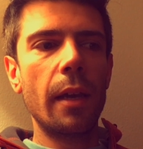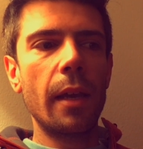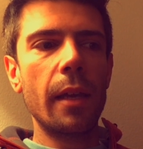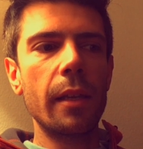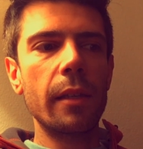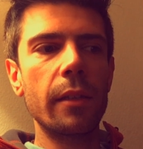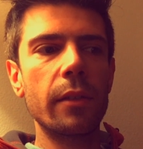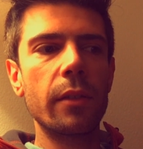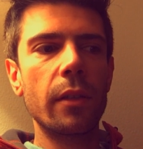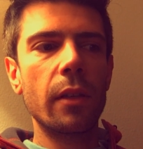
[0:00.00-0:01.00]

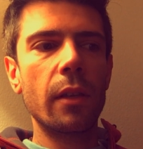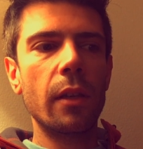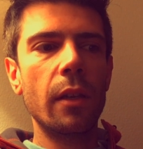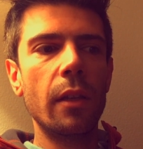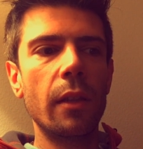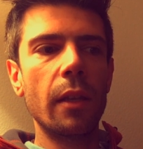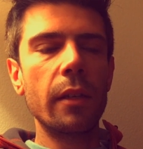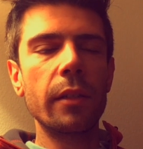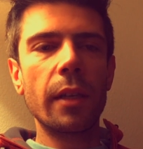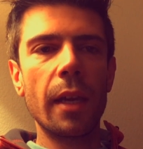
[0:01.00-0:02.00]
And then
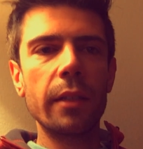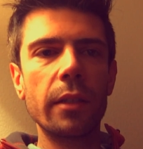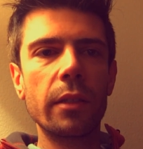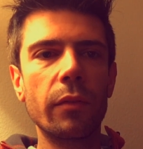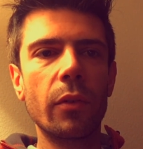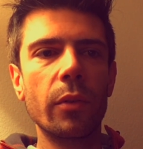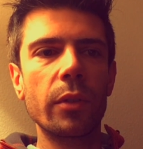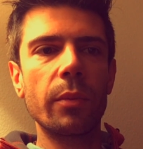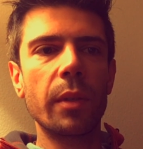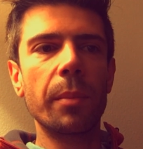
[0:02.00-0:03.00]
into Kansas, of
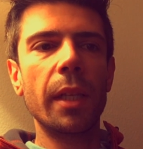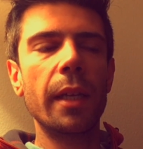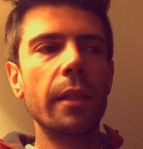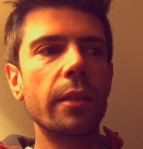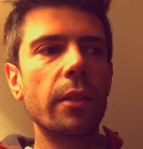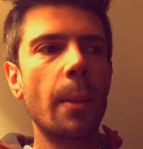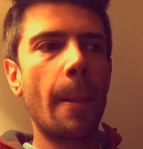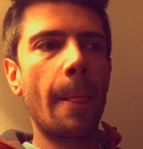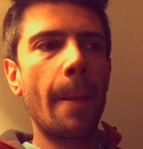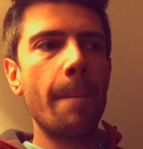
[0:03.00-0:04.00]
course, with the plains.
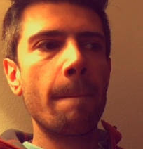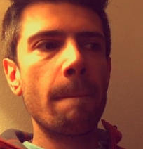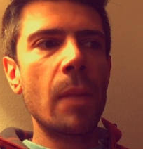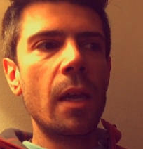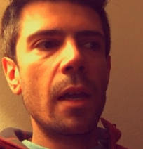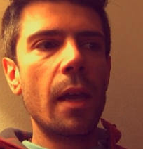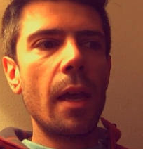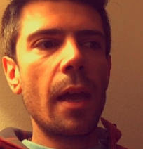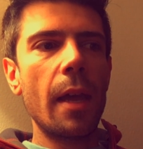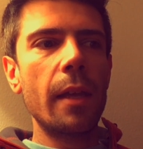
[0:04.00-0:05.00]

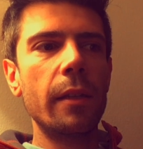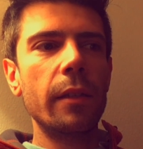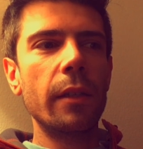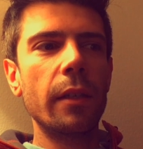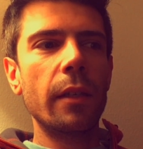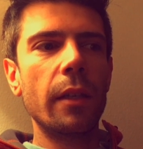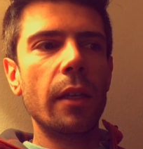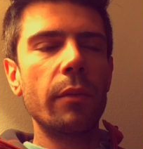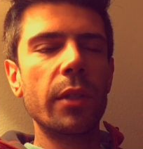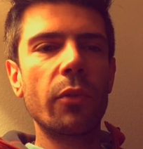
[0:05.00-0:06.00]
And
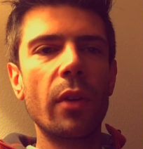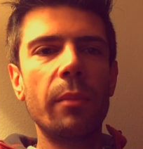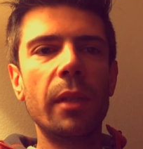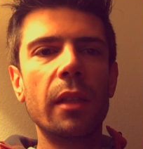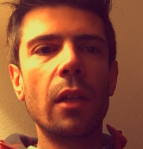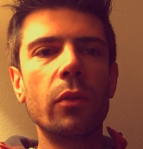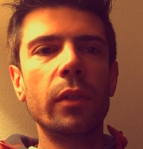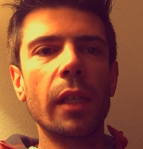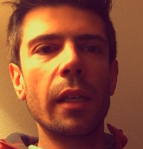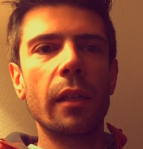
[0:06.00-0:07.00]
it was incredibly
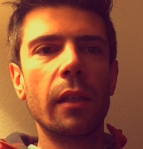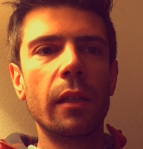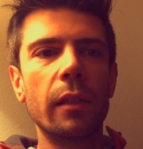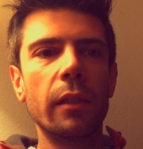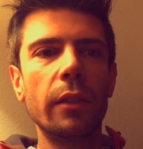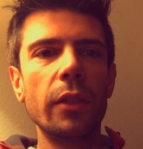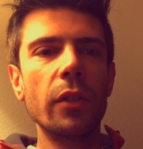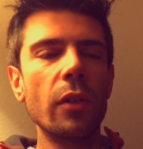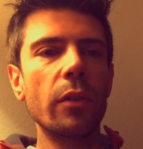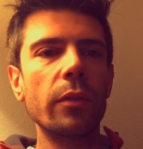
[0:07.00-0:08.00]
lonely. You
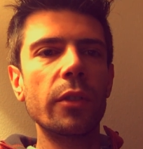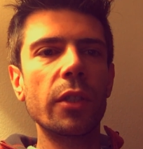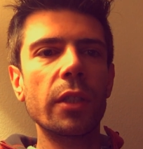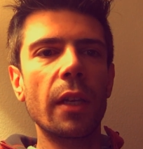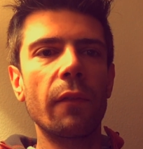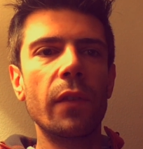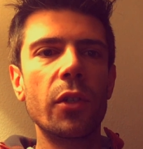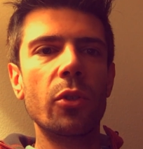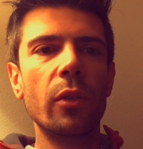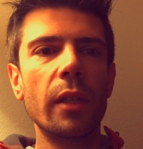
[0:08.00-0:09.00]
know, it's just like
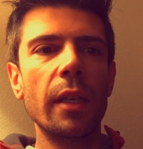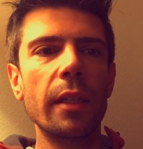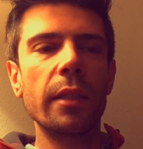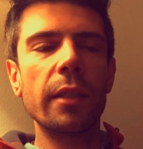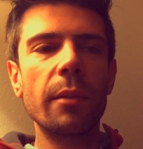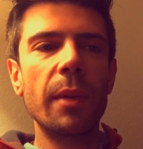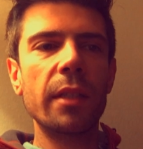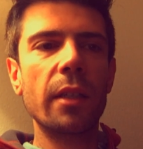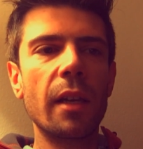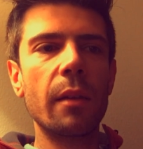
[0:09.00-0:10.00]
visually, it, it's
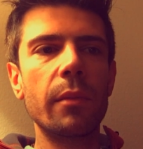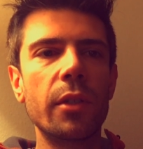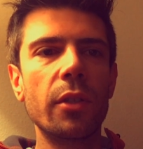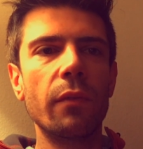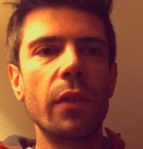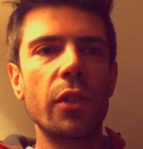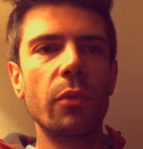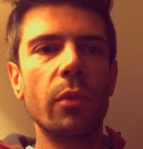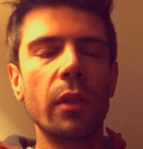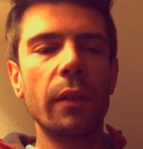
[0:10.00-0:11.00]
amazing how much the
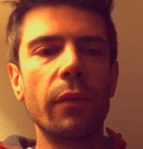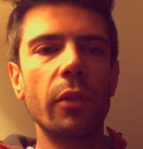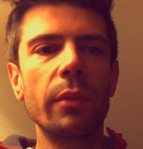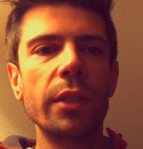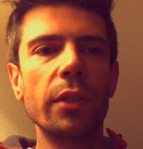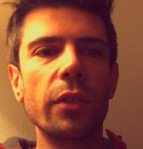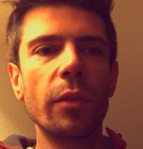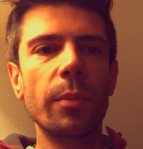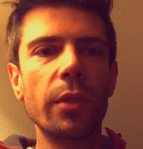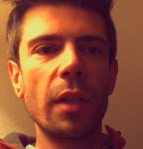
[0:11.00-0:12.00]
visual influences
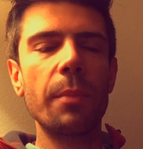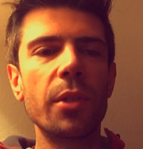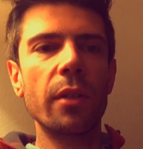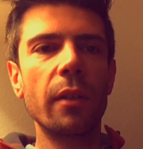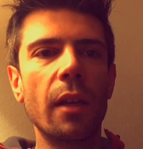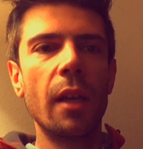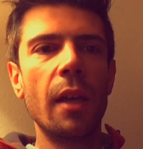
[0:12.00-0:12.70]
your perception